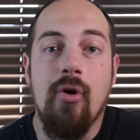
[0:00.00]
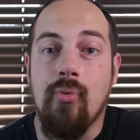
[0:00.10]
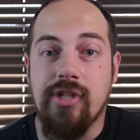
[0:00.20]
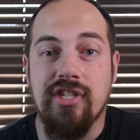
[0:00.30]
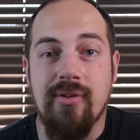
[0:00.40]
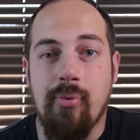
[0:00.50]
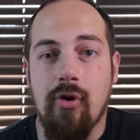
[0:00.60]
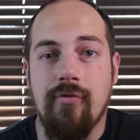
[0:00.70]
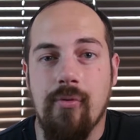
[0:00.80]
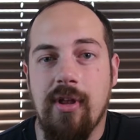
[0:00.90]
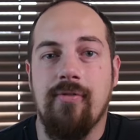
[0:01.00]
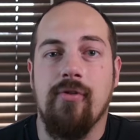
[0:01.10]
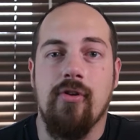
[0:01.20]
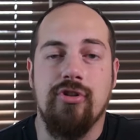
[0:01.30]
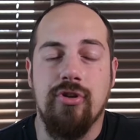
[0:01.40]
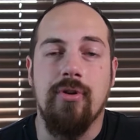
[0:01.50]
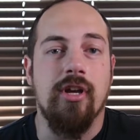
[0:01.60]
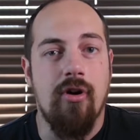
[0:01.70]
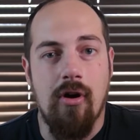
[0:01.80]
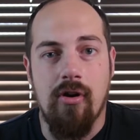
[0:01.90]
which is important for me for shooting
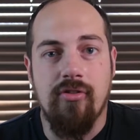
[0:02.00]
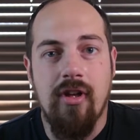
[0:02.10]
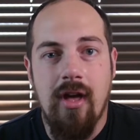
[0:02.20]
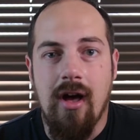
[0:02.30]
cars.